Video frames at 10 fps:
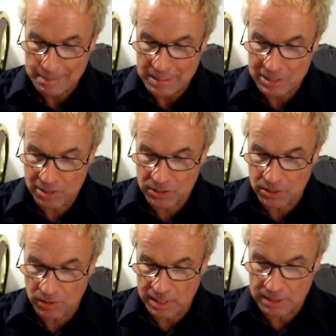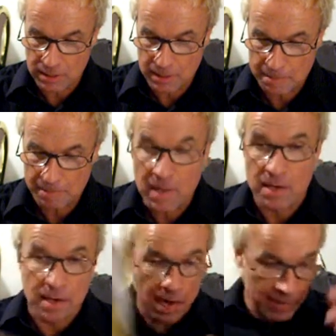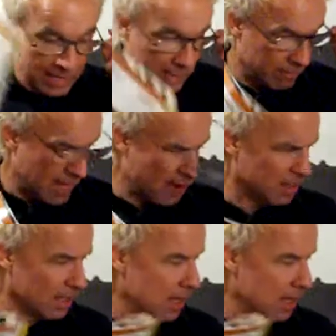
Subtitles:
That sounds interesting. I may give that one.